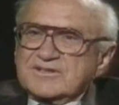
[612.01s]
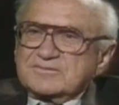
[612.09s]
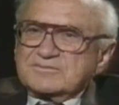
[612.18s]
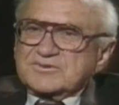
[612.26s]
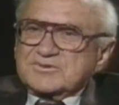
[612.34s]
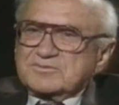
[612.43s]

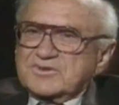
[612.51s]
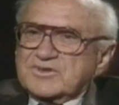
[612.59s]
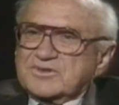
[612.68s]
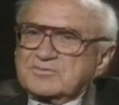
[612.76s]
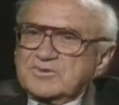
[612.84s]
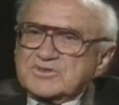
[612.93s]
was the one
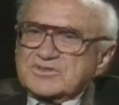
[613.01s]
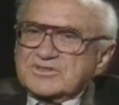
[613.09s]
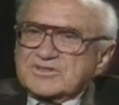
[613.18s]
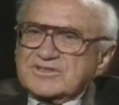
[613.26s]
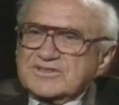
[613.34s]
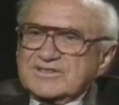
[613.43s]
at which
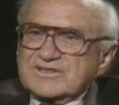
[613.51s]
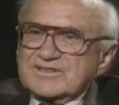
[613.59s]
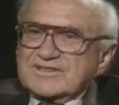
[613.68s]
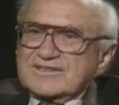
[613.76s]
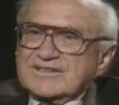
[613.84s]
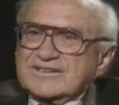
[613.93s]
they
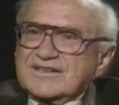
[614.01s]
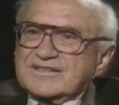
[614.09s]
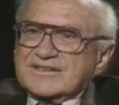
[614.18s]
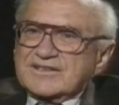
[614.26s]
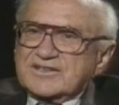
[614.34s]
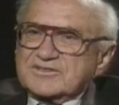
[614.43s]

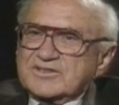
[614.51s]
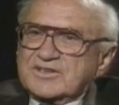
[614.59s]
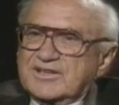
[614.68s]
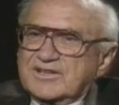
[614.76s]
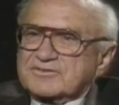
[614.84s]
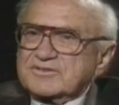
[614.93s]
declared the
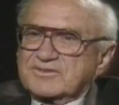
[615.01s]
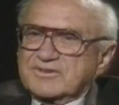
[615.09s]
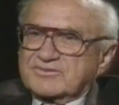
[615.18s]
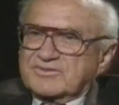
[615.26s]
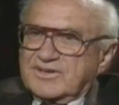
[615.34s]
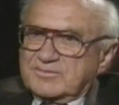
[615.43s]
doctrine of the
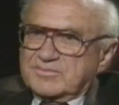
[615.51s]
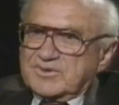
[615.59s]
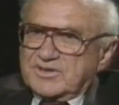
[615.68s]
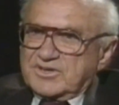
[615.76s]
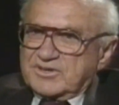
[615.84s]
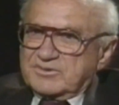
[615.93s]

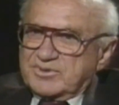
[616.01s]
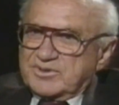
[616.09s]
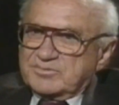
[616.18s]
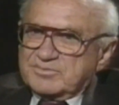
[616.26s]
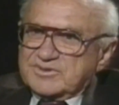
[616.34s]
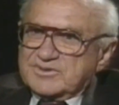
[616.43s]
infallibility of the Pope.